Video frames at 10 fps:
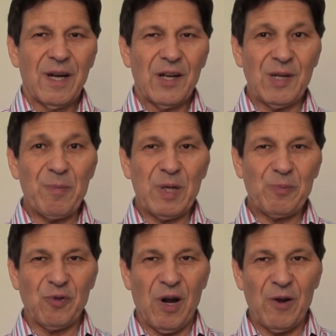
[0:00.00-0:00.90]
a simple
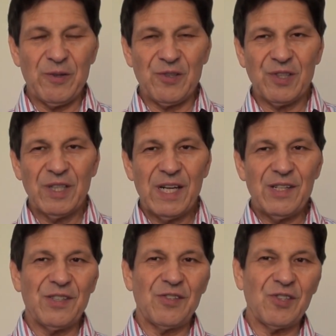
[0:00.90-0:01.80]
approach
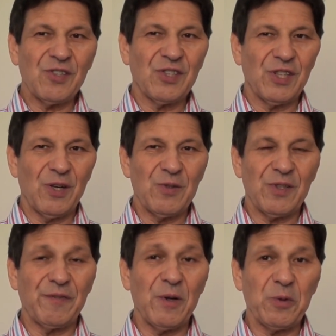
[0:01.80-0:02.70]
is to just use
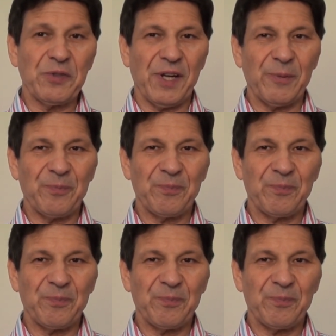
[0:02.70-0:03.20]
a filter.